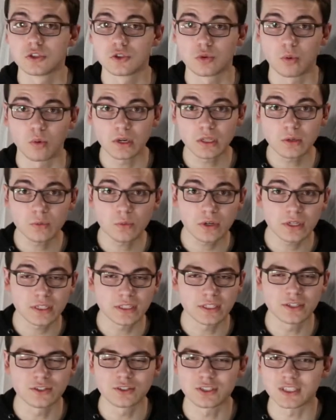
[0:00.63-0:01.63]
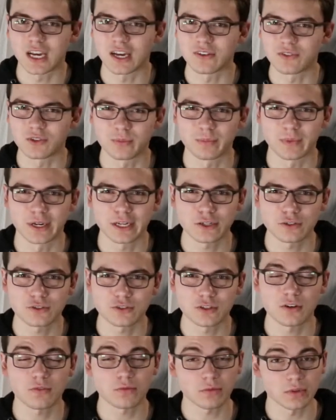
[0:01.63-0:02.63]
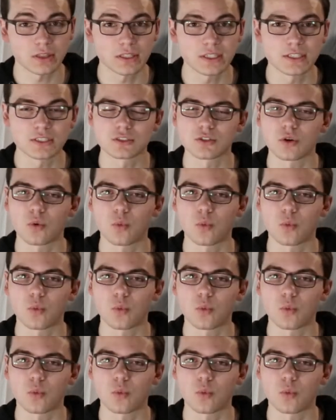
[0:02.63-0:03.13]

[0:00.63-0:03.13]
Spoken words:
21 years after Microsoft released